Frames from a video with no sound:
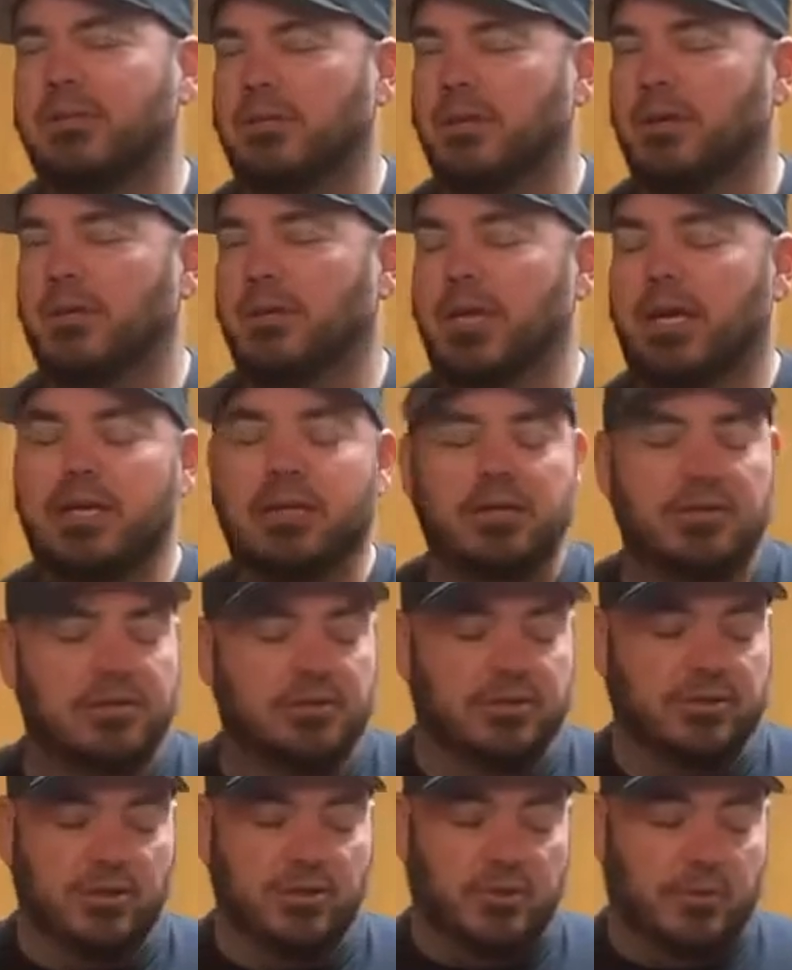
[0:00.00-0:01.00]
Okay.
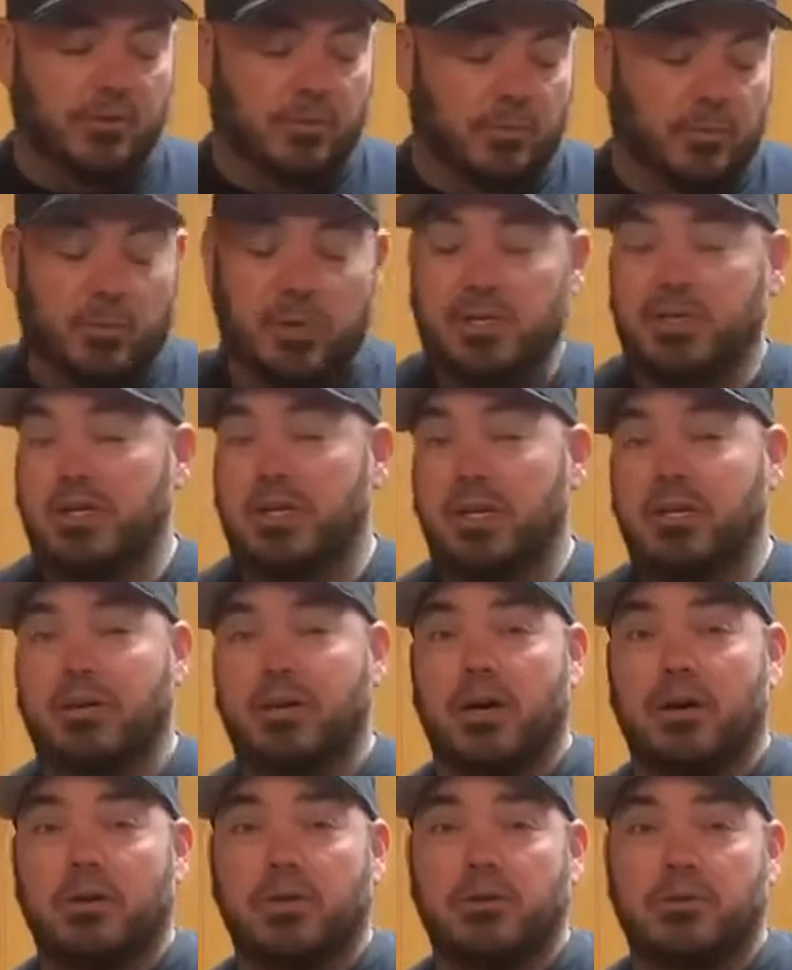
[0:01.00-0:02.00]
So we did a
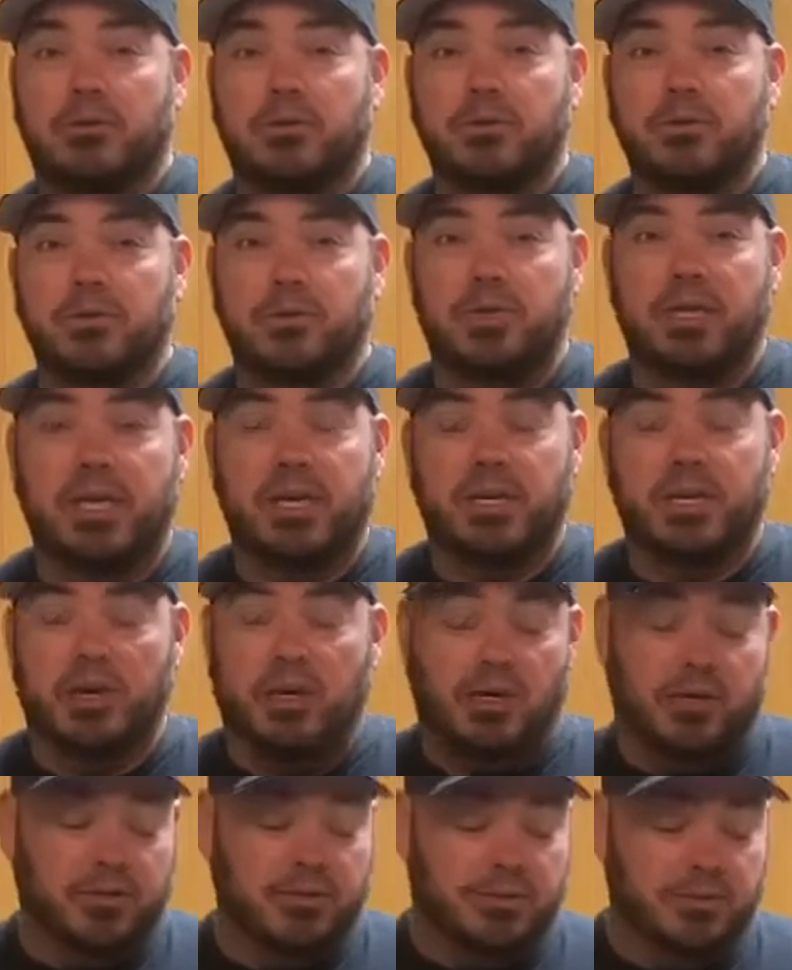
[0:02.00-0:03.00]
Taco Tuesday
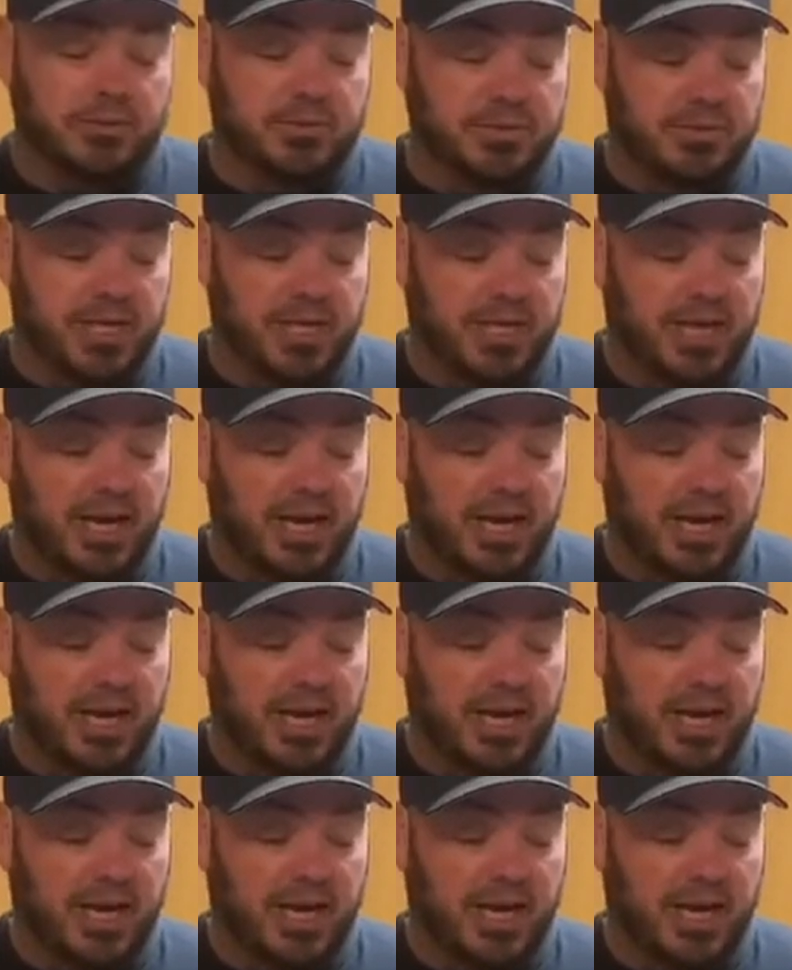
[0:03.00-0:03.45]
on Tuesday.